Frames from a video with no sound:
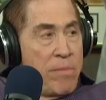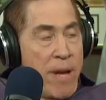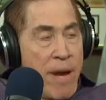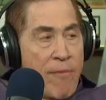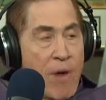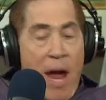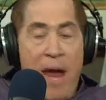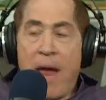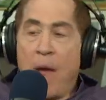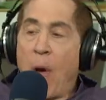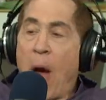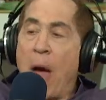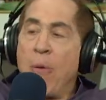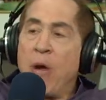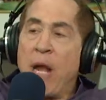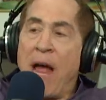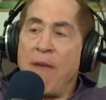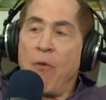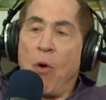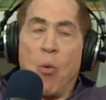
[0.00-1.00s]
Never. I have. I
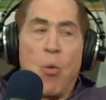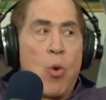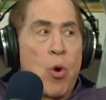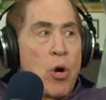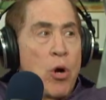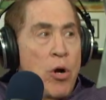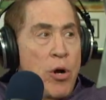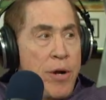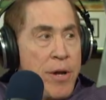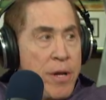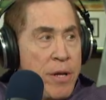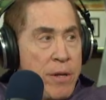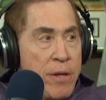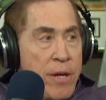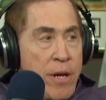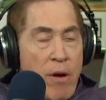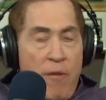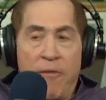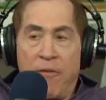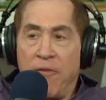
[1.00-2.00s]
would have a word.
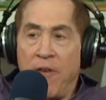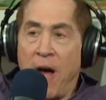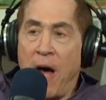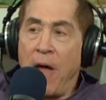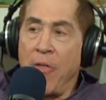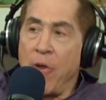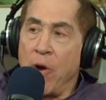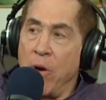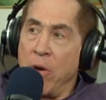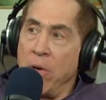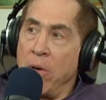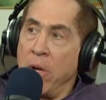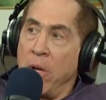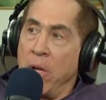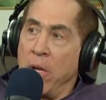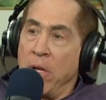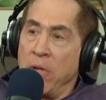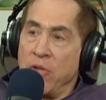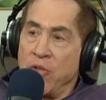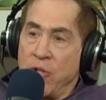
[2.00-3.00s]
You know, father
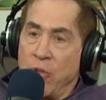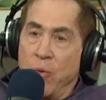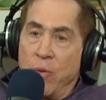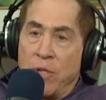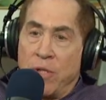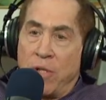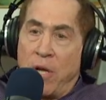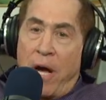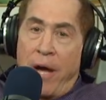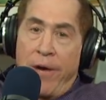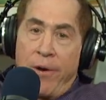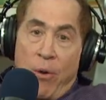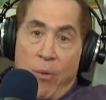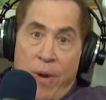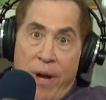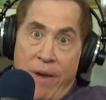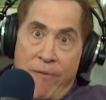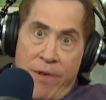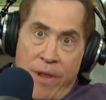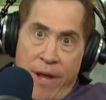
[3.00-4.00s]
suicide or
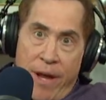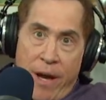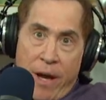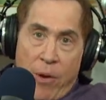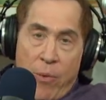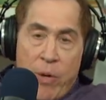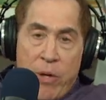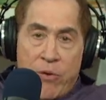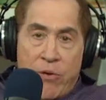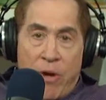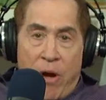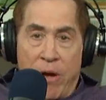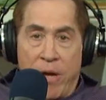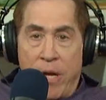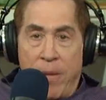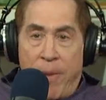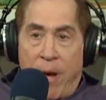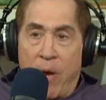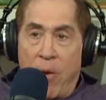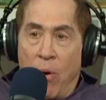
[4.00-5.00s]
whatever the heck we were
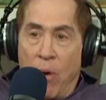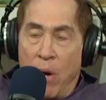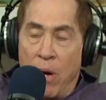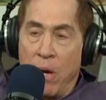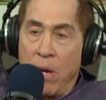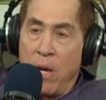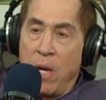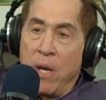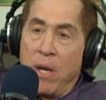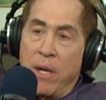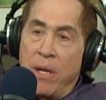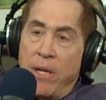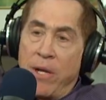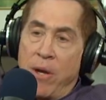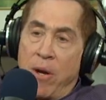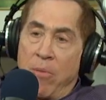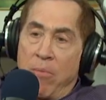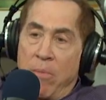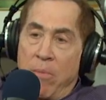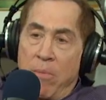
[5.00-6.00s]
talking about, or you
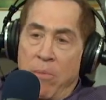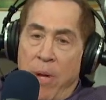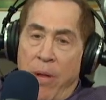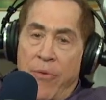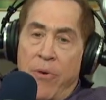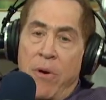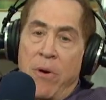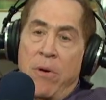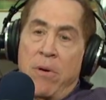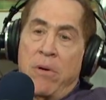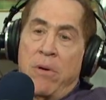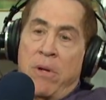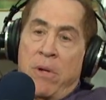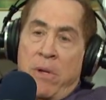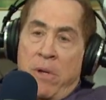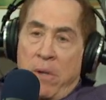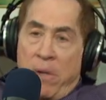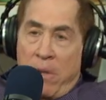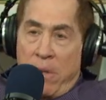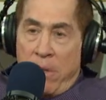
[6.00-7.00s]
know, mother
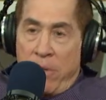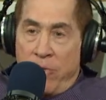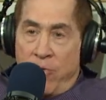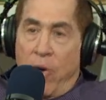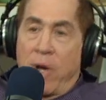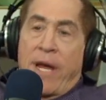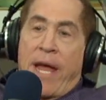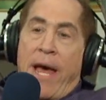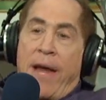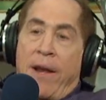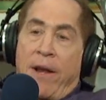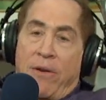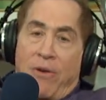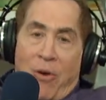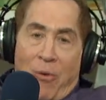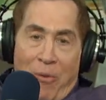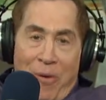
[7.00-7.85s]
drug addict or